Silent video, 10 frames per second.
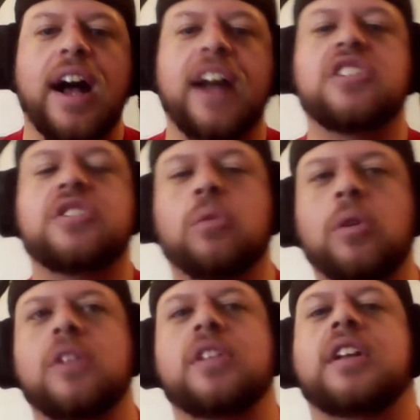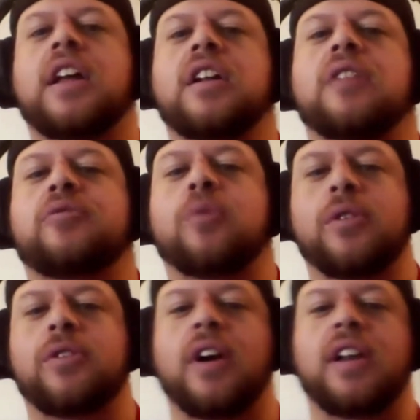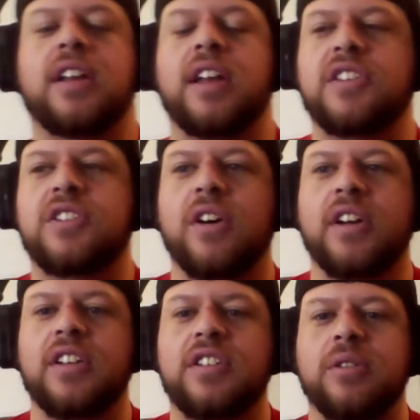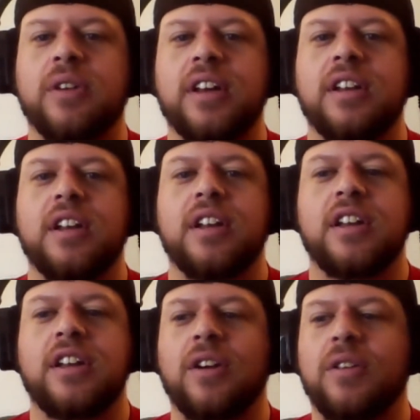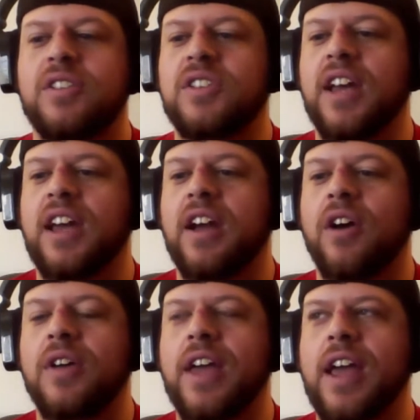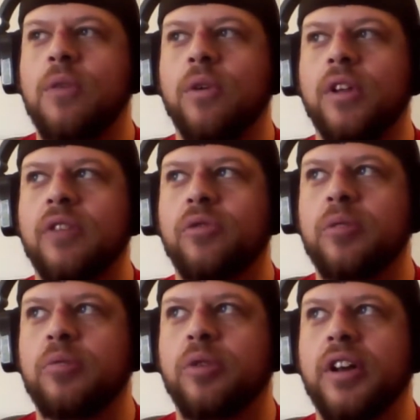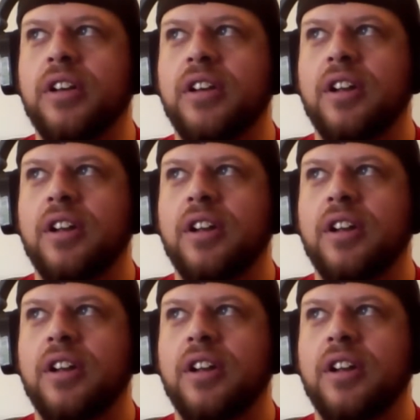I just worry that not enough forethought has gone into it, to say, okay, well, if we put,